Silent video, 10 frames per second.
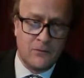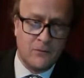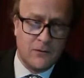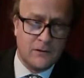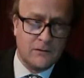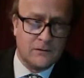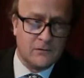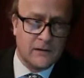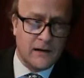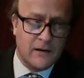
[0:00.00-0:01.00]

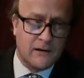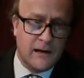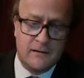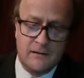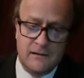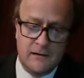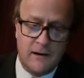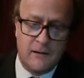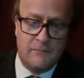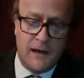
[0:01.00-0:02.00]
World without end,
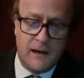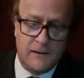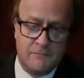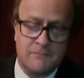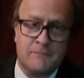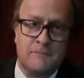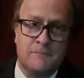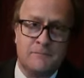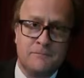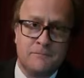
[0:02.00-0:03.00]
amen,
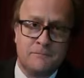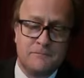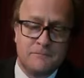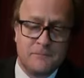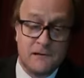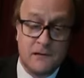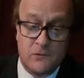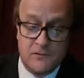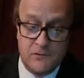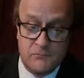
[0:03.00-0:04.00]
said
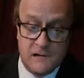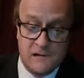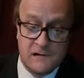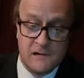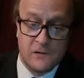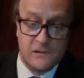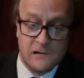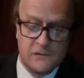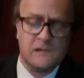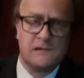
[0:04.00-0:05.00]
one of the British
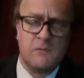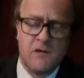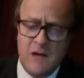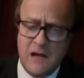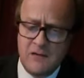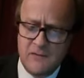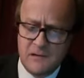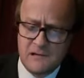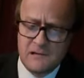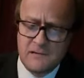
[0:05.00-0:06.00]
soldiers with some
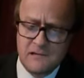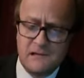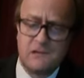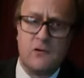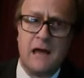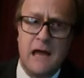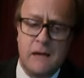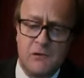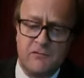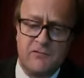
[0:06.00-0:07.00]
irrelevance as he took
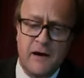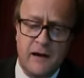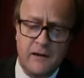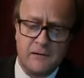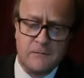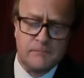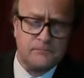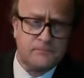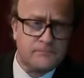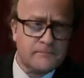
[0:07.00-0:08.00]
aim and fired.
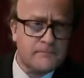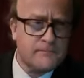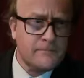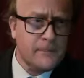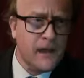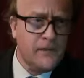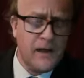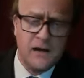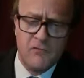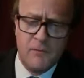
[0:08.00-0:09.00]

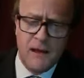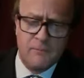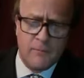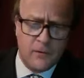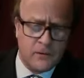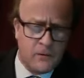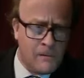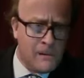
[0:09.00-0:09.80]
And then he remembered.